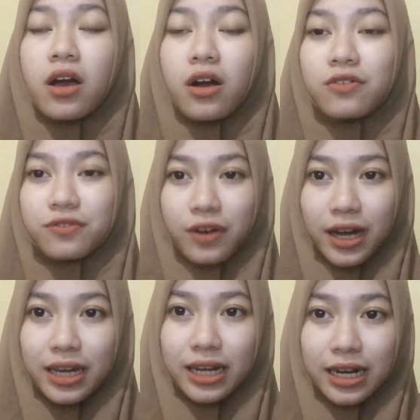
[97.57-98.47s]

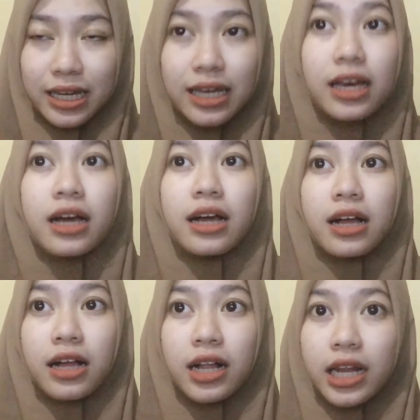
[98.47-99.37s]
Finally,
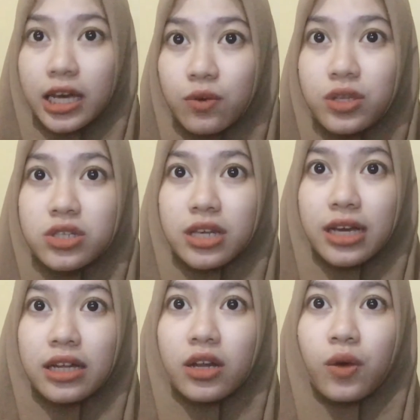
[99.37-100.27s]
language
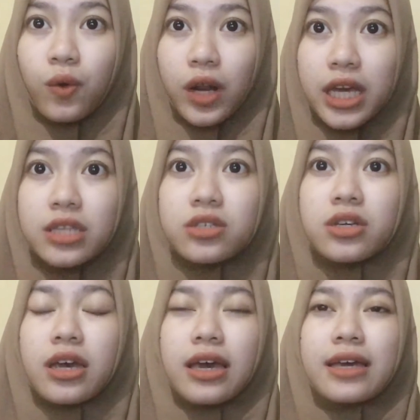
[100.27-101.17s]
second knowledge
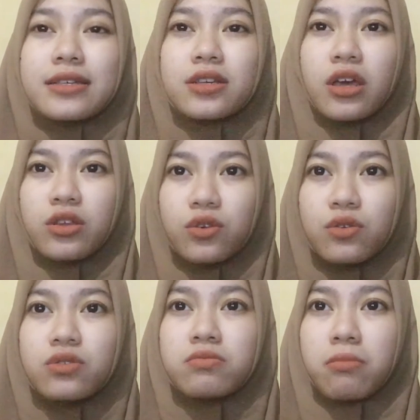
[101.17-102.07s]
is
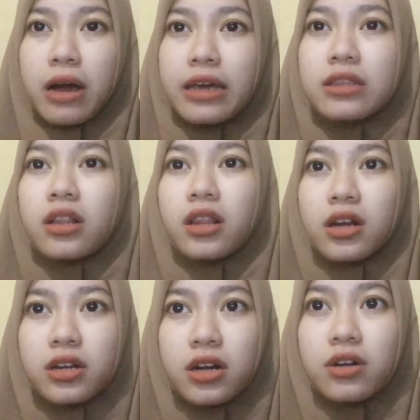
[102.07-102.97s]
used by the
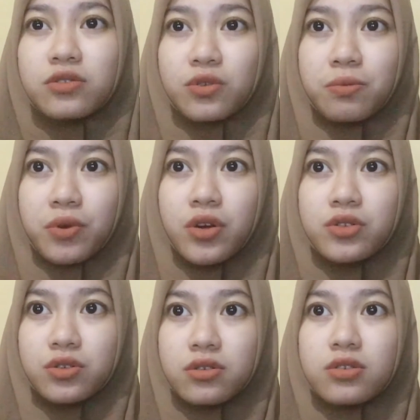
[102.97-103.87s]
learner to
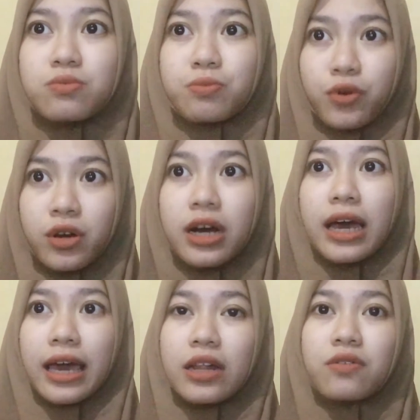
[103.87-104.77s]
produce spoken
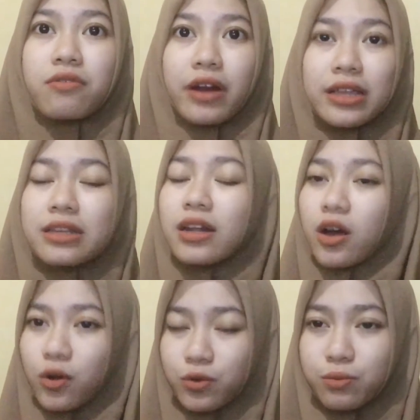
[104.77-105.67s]
and written
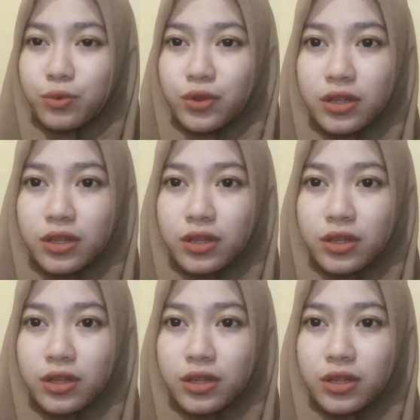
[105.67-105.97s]
output.